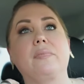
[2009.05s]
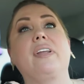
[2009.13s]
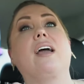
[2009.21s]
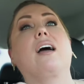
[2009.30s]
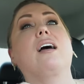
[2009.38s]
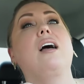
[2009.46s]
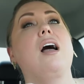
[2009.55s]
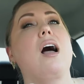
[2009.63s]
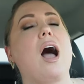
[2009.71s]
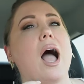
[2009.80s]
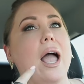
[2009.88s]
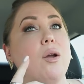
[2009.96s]
Yeah,
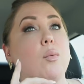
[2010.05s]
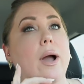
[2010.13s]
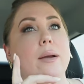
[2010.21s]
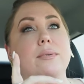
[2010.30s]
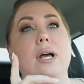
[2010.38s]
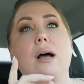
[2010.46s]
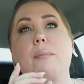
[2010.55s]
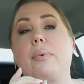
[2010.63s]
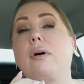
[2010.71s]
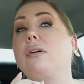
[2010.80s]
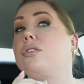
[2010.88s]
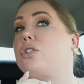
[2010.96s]
I wiped up
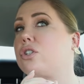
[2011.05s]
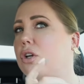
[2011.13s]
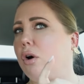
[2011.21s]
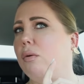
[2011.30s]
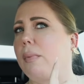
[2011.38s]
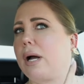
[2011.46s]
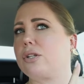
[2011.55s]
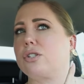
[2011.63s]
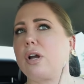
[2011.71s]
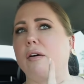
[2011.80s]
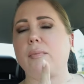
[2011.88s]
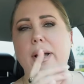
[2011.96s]
so
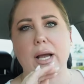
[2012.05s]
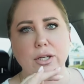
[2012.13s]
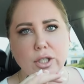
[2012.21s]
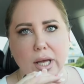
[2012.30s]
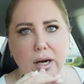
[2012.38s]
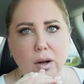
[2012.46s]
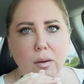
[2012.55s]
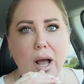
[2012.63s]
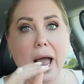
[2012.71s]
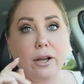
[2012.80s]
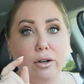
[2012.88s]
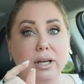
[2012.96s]
much of my eyeshadow,
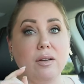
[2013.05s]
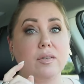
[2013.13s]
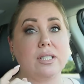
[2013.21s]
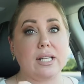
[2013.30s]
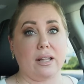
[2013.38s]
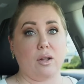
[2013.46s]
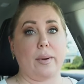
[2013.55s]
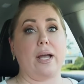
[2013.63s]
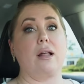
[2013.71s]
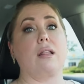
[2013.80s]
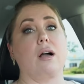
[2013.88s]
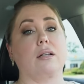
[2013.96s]
I couldn't even stand the way
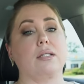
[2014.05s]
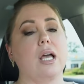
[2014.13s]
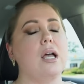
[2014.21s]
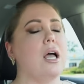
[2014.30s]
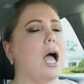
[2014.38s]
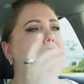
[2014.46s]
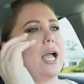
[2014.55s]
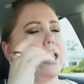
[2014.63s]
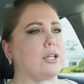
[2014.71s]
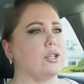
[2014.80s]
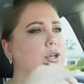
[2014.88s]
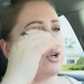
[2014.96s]
I looked. I
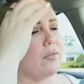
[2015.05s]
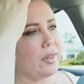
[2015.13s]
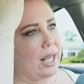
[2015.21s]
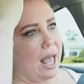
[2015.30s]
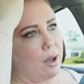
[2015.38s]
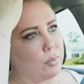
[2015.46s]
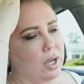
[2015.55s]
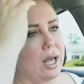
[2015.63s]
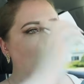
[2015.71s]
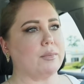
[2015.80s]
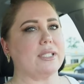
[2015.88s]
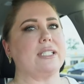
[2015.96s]
had turned off the camera,
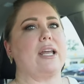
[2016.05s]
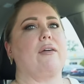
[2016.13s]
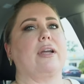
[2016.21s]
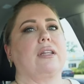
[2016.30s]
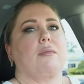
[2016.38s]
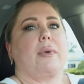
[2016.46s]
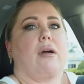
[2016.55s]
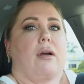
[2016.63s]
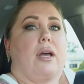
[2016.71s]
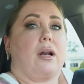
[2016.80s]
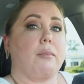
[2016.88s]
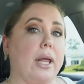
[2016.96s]
and I'm staring in the mirror,
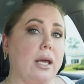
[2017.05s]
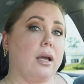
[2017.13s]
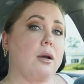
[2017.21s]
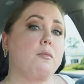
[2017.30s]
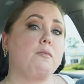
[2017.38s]
and I'm like,